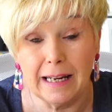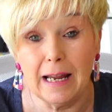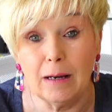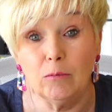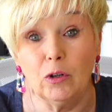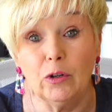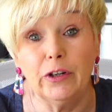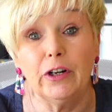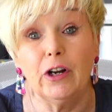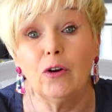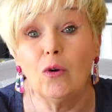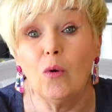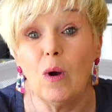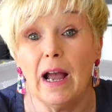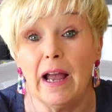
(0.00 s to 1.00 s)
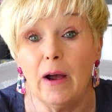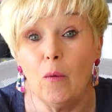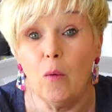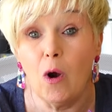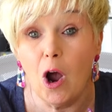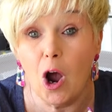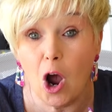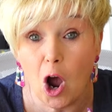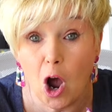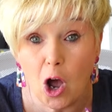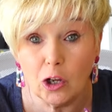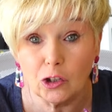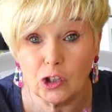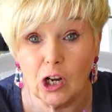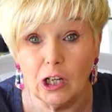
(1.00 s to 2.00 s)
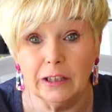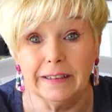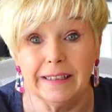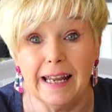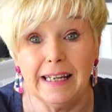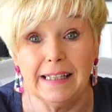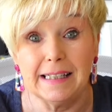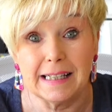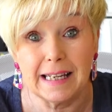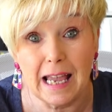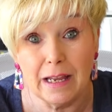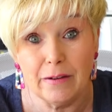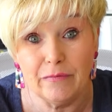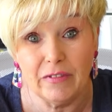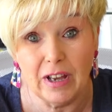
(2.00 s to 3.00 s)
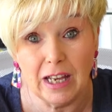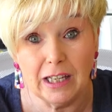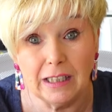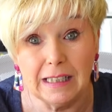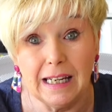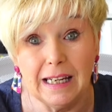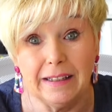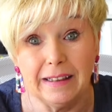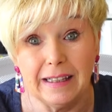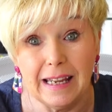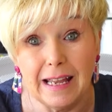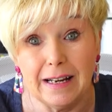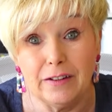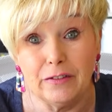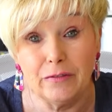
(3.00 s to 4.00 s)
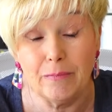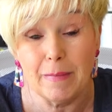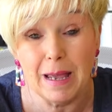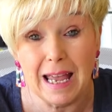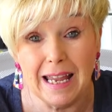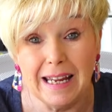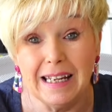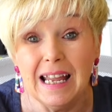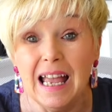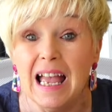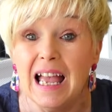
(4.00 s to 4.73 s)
I'm going on quite a hot holiday to Cape Verde at the end of May,